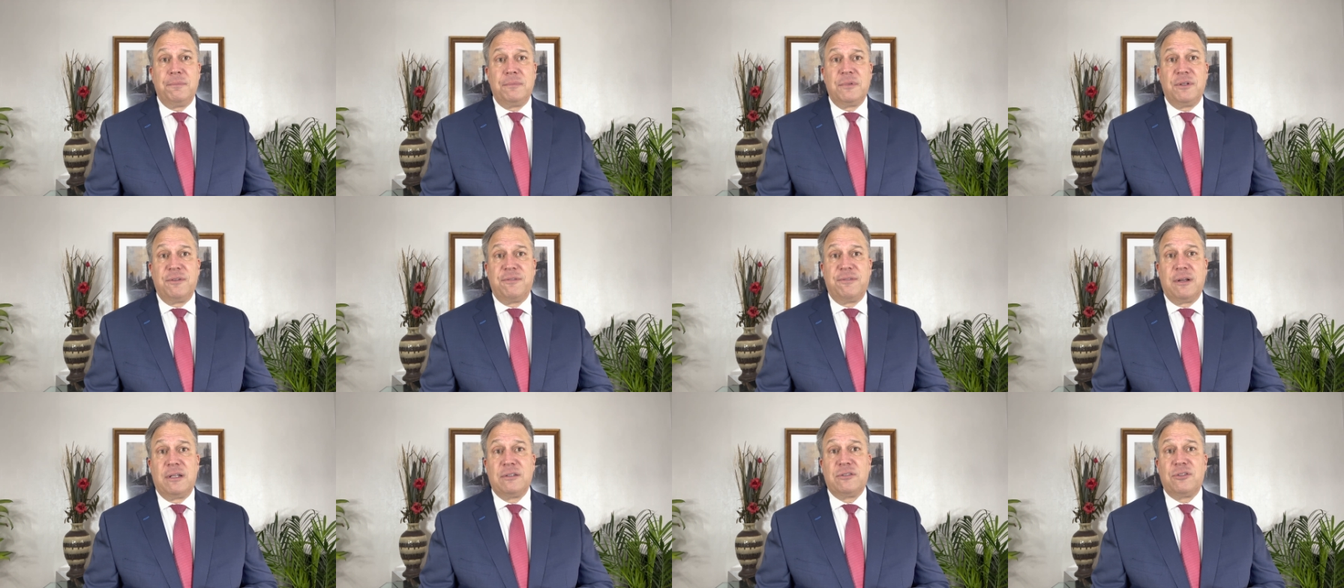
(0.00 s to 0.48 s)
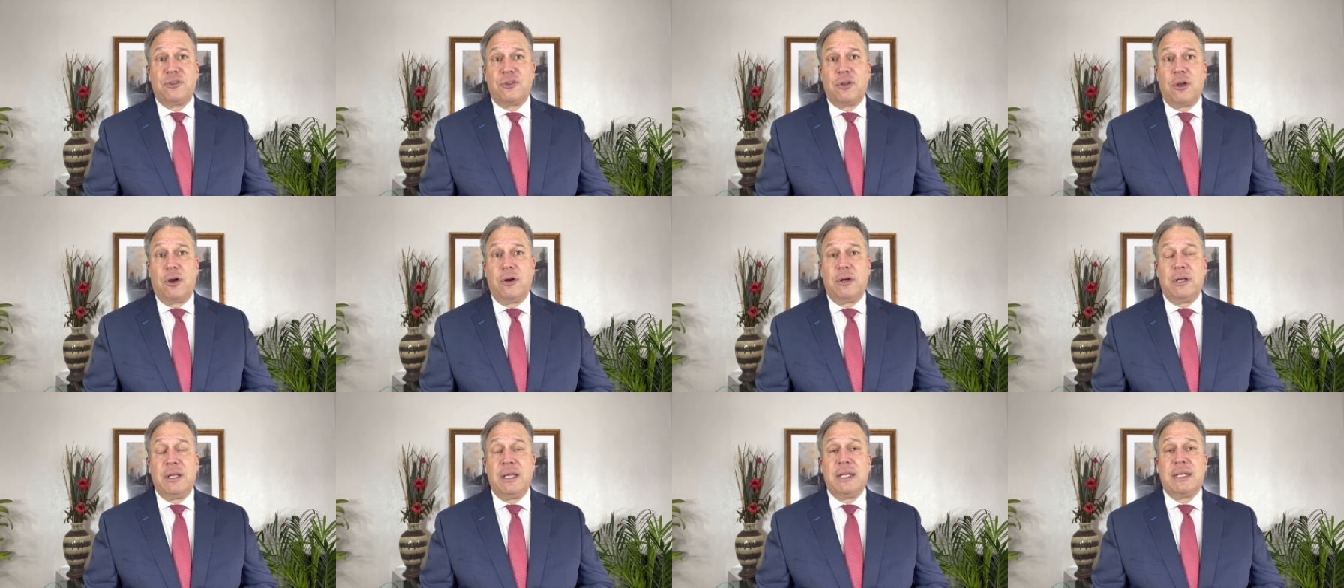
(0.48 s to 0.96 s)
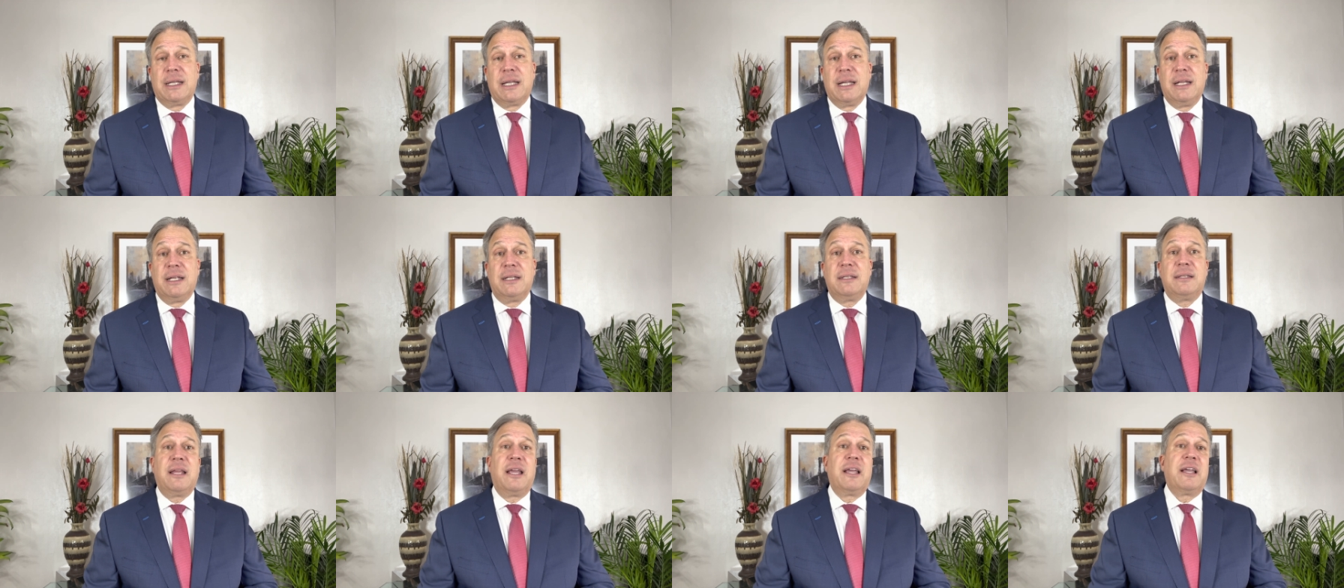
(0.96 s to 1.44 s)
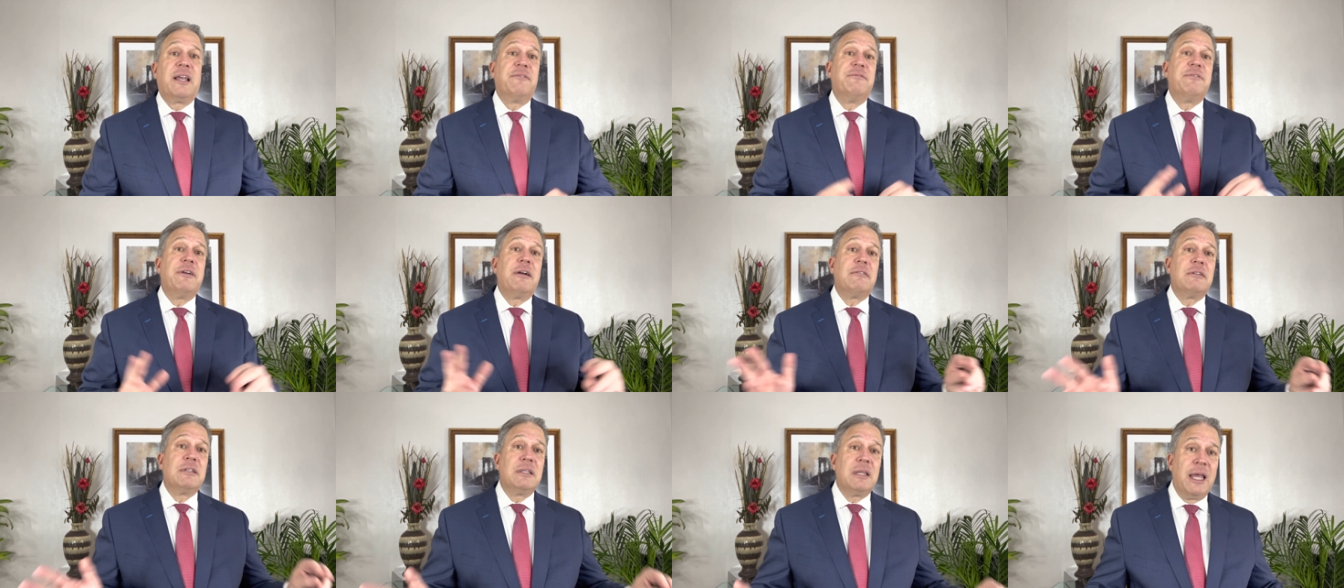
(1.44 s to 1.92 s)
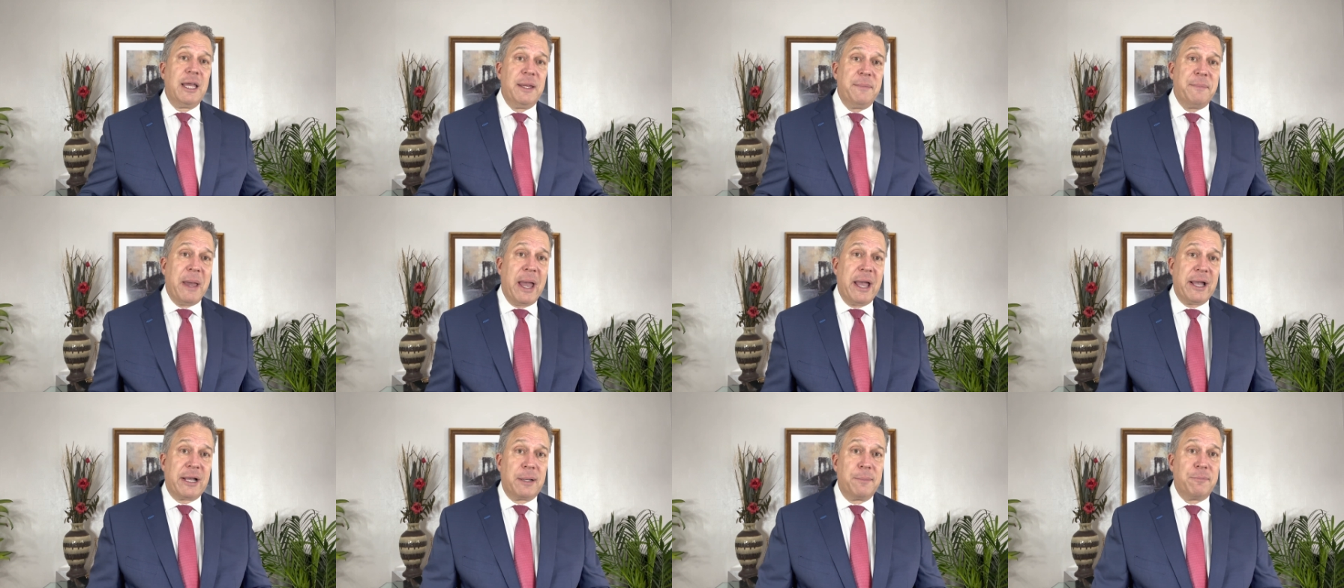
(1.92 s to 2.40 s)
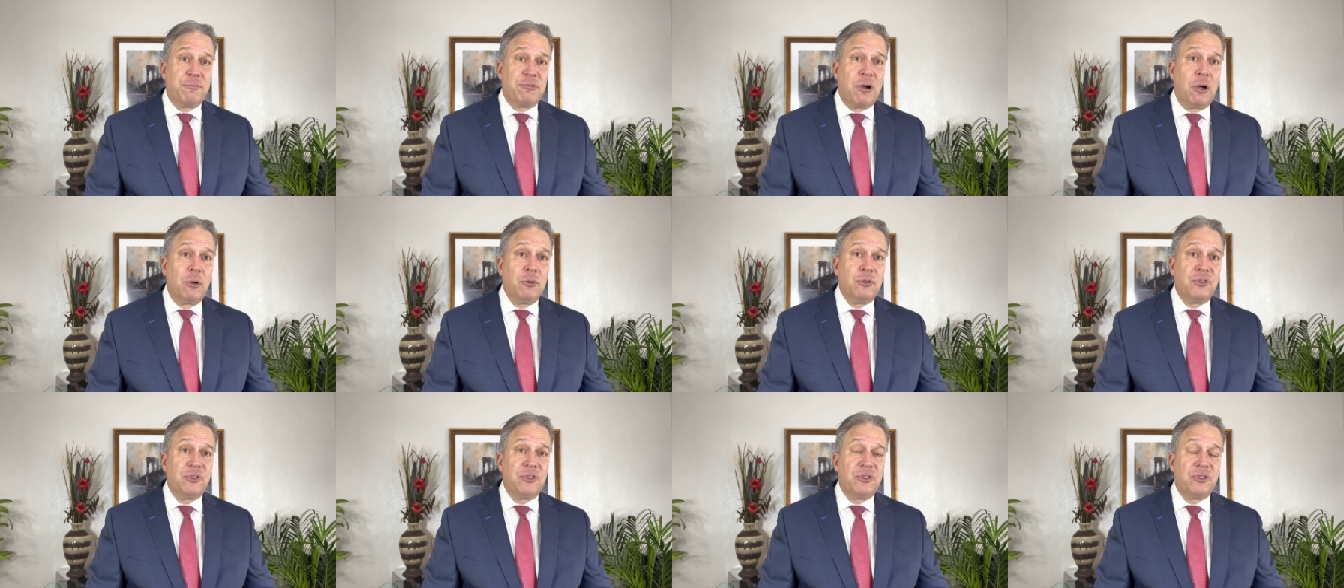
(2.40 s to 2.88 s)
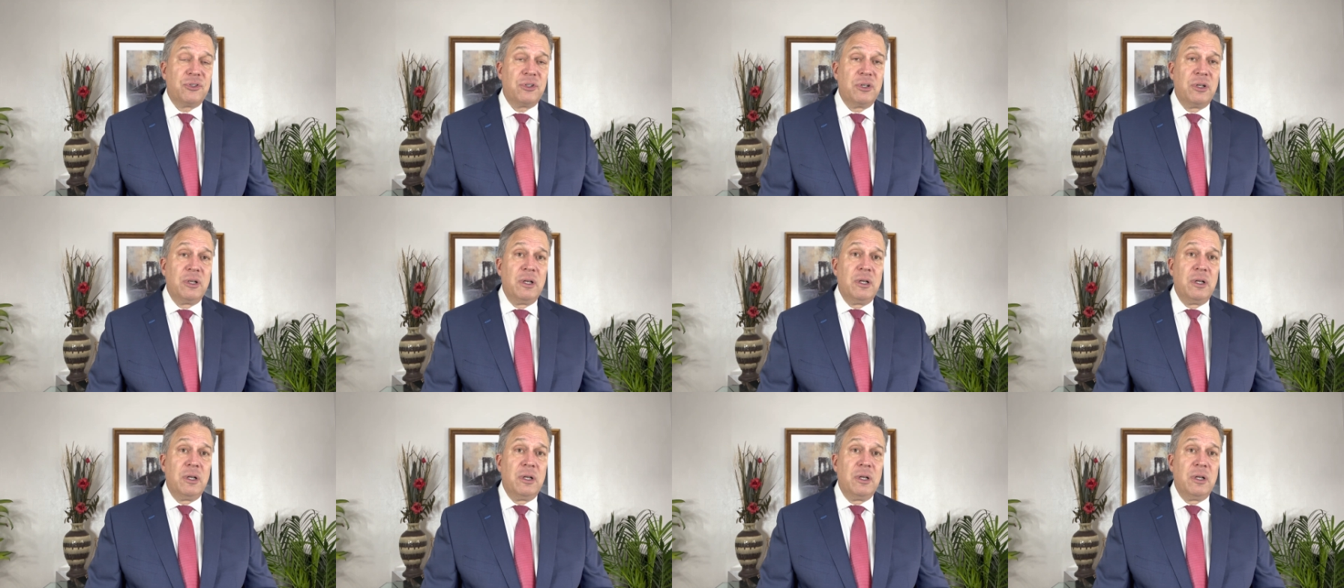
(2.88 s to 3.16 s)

Defense attorney can take a very laid-back approach